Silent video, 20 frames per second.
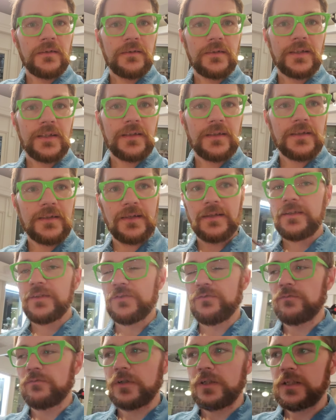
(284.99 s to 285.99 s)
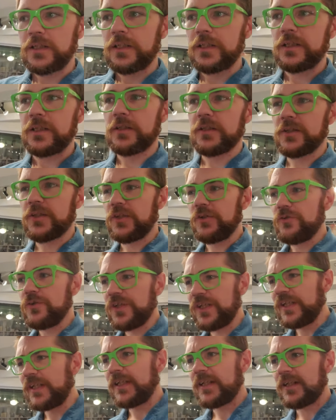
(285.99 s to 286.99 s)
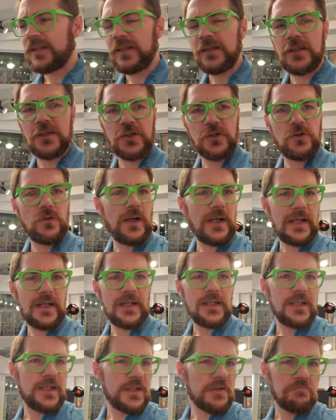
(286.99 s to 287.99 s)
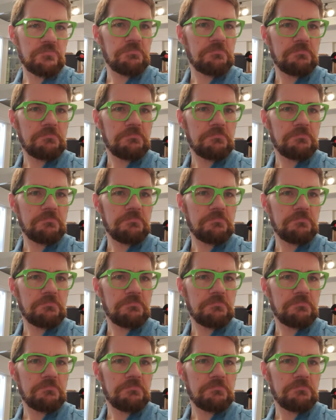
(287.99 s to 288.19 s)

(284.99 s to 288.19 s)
I think these run $260 to $280,